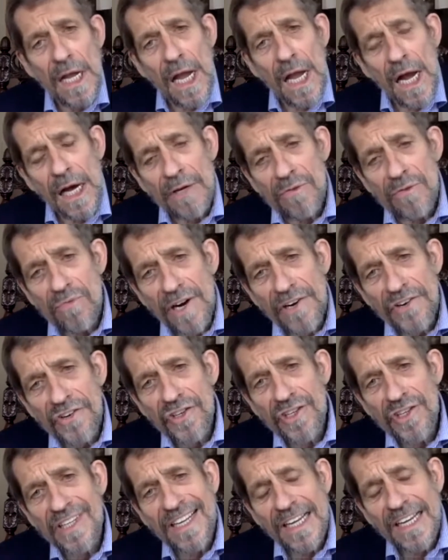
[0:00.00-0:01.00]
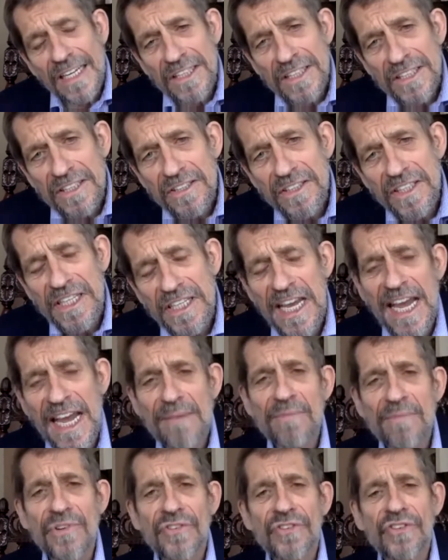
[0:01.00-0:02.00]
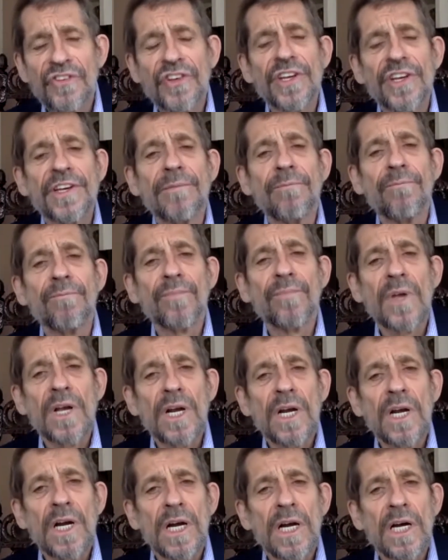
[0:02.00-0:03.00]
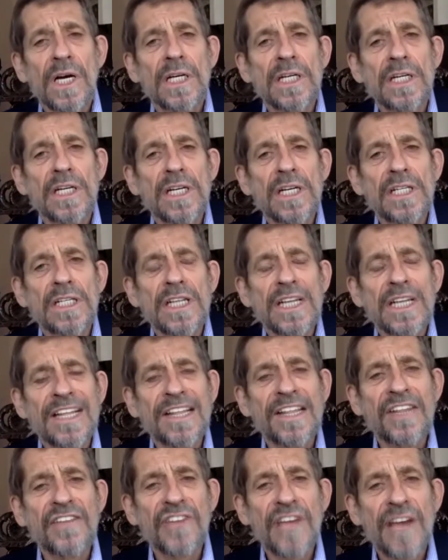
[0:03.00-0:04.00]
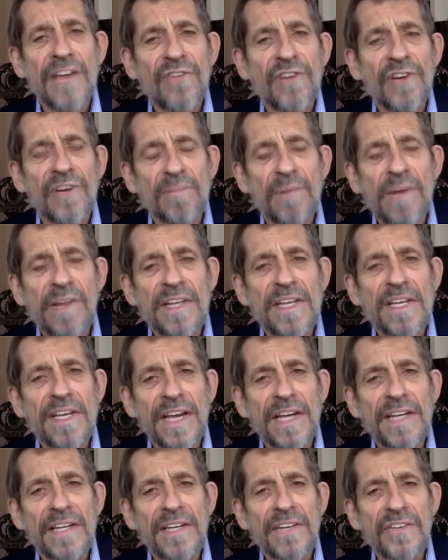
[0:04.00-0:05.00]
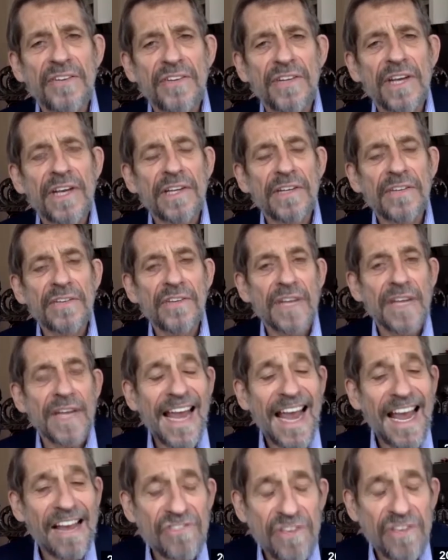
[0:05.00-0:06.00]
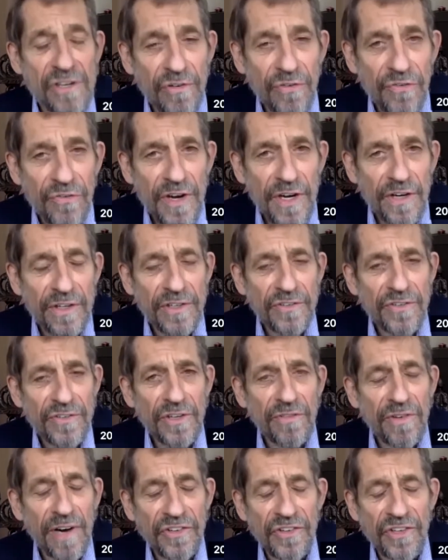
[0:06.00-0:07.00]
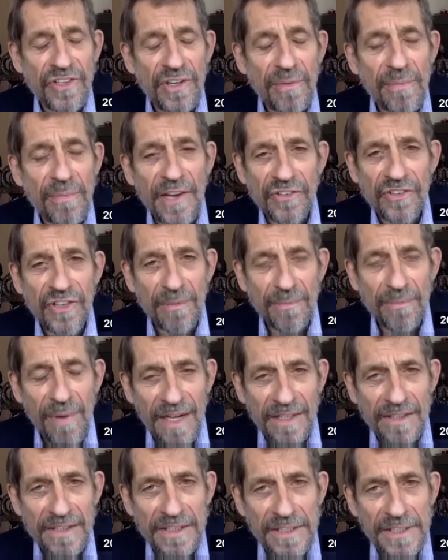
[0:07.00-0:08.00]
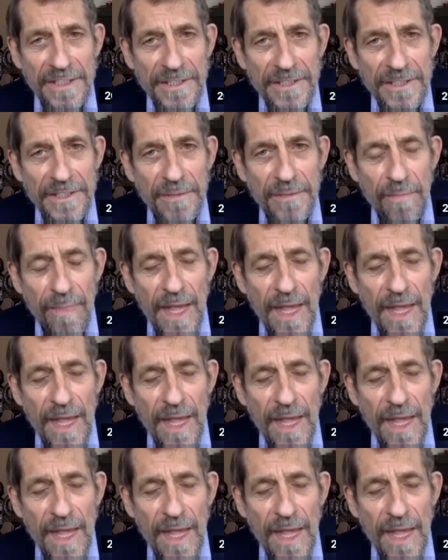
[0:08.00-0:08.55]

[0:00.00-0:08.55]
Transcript: And Russia clearly came to see this effort by the United States as interference in Russian domestic politics.